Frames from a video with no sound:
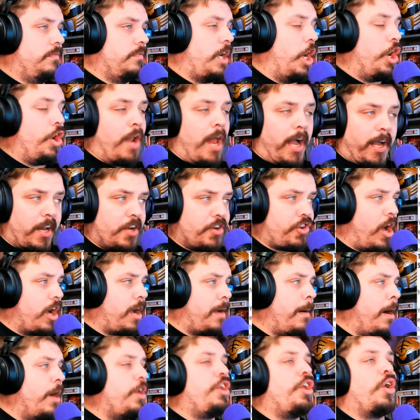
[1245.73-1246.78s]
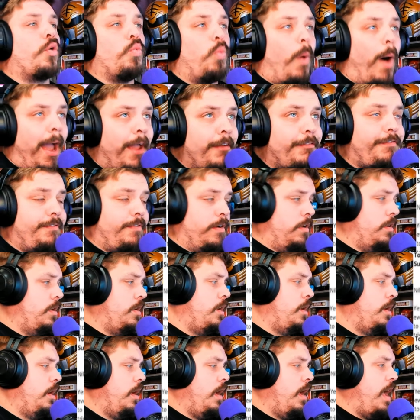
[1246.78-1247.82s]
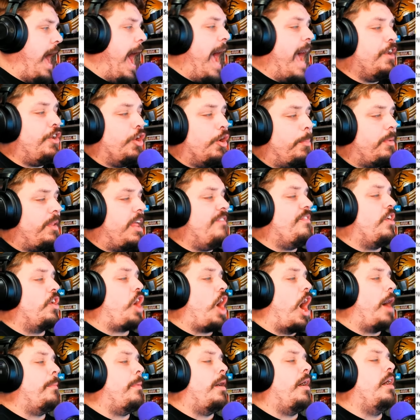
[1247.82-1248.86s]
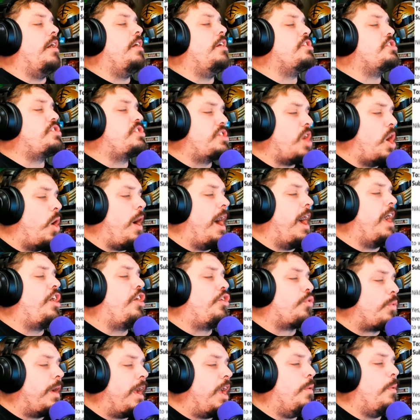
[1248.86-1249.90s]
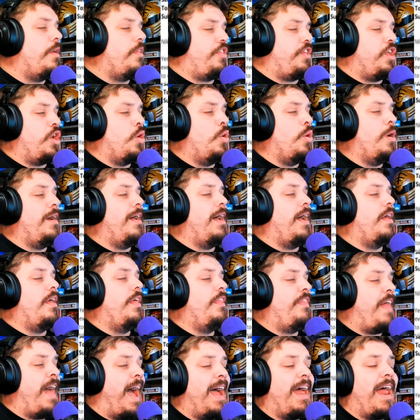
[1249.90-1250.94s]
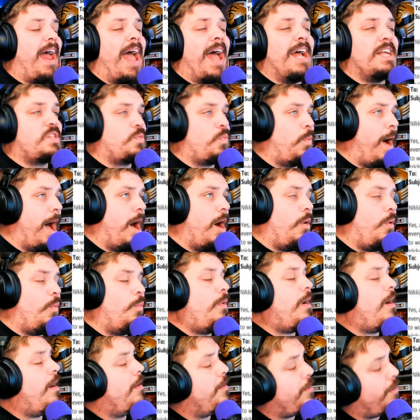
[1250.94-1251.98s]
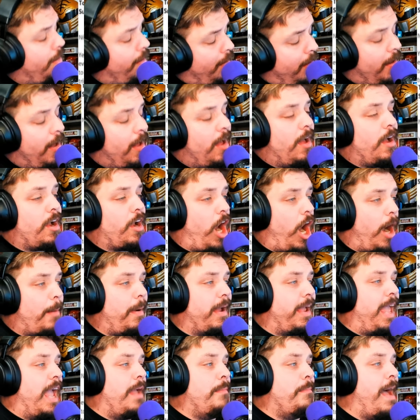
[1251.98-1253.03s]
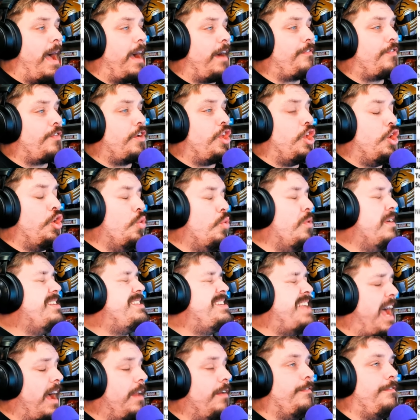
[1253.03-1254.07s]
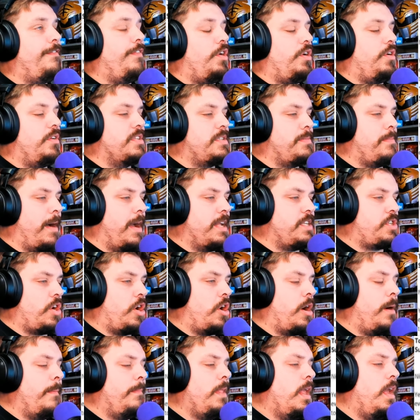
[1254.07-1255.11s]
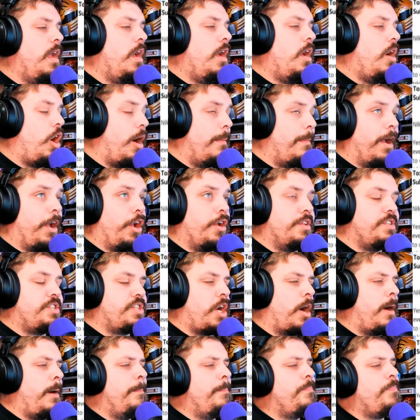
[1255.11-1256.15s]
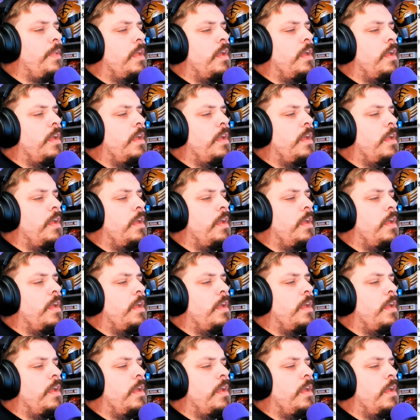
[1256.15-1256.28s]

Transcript: Are you not going to talk about your wife? I do believe in karma, so I agree with you that as well. Well, karma came back for you tenfold, my sir, or my good sir.